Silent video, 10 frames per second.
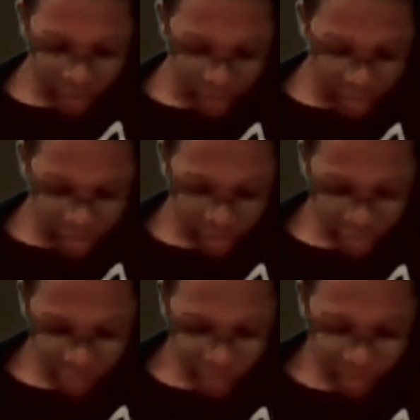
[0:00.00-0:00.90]

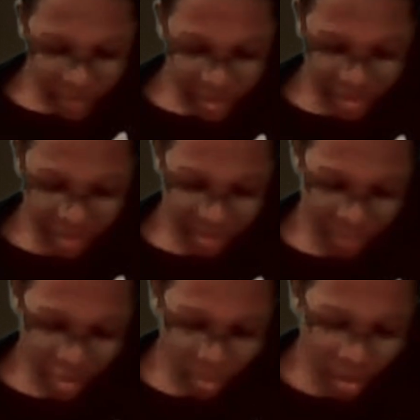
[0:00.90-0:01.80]
Excuse me, Miss
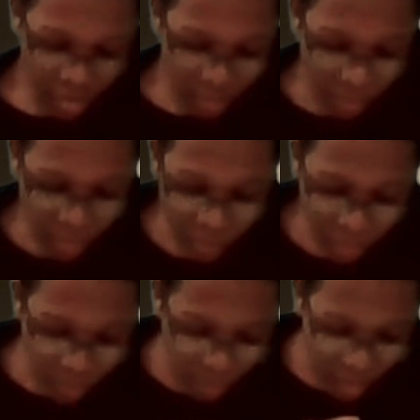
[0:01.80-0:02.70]
Meriwether,
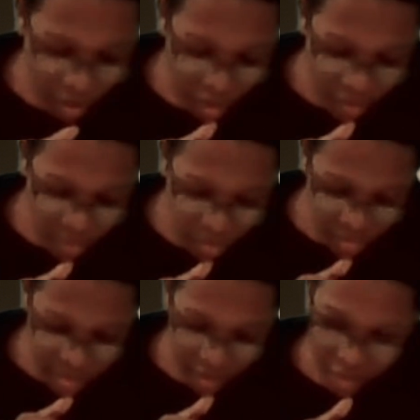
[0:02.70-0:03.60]
are you
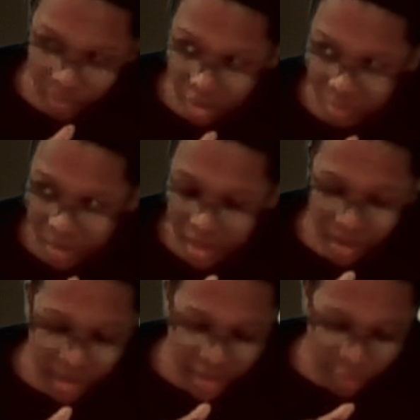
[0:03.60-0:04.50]
all talking about
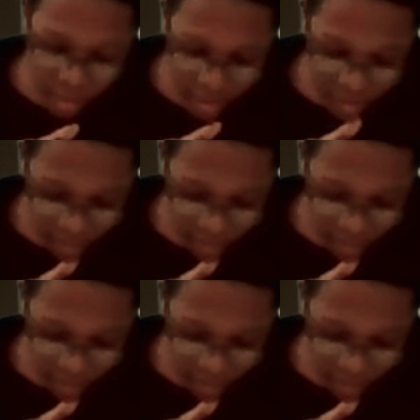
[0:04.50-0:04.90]
Mayella Ewell?